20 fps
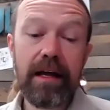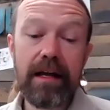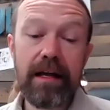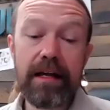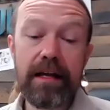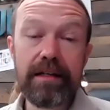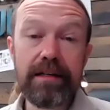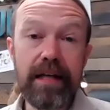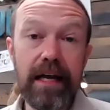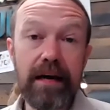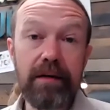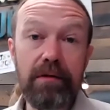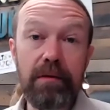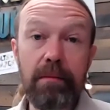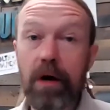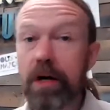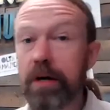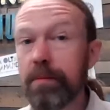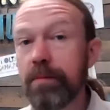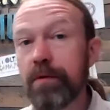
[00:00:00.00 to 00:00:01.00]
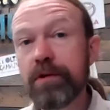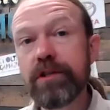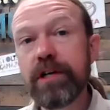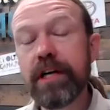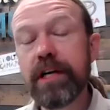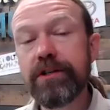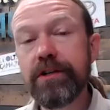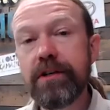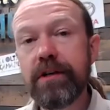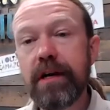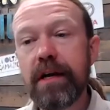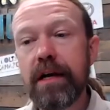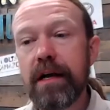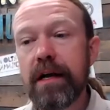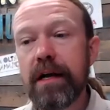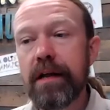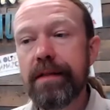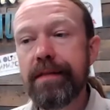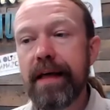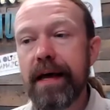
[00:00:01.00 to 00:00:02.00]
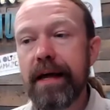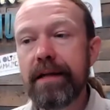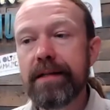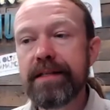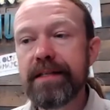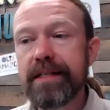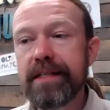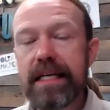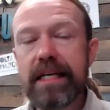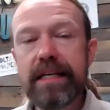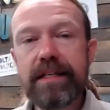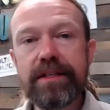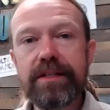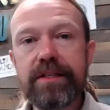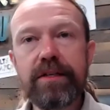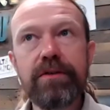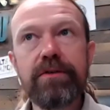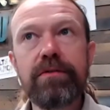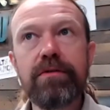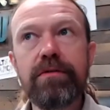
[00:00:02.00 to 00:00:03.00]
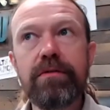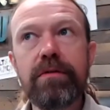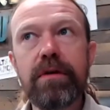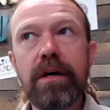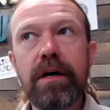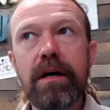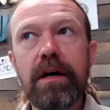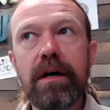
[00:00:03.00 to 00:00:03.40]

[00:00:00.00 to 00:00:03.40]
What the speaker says: is a remarkable treasure that seeks to